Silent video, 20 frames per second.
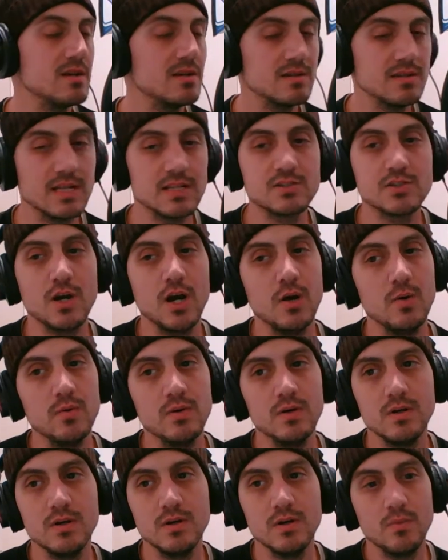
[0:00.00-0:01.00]
Let's go.
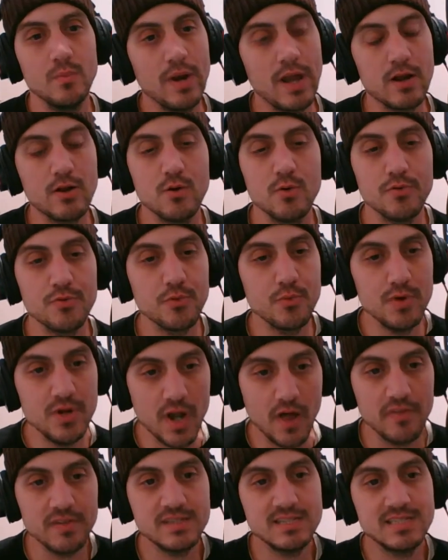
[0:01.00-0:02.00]
We're not going through
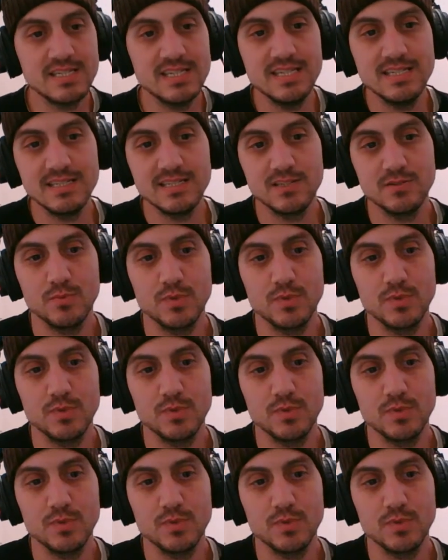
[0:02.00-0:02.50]
another season